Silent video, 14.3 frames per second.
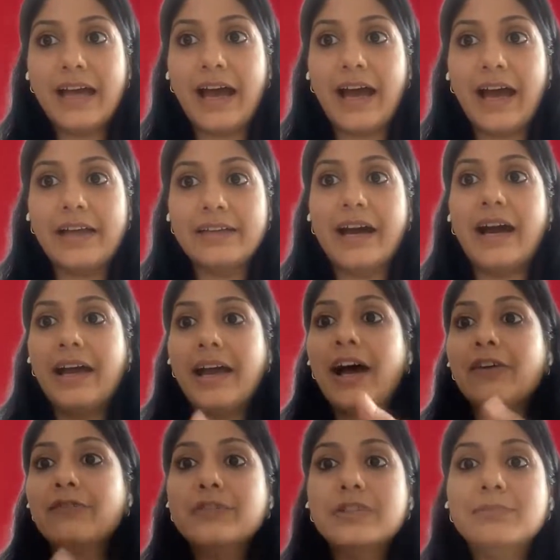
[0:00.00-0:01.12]
and I
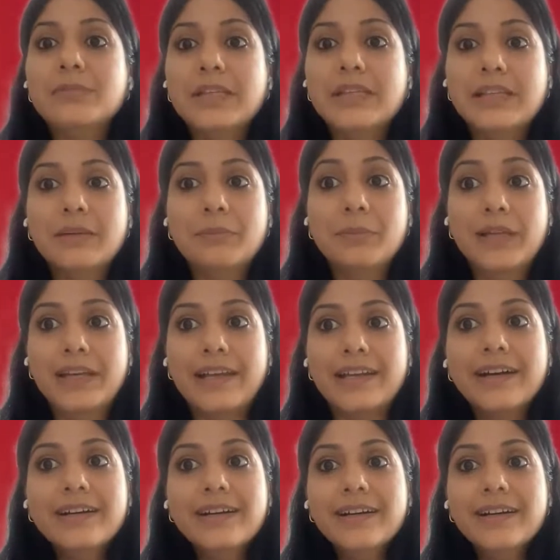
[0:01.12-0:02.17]
have with me Milena.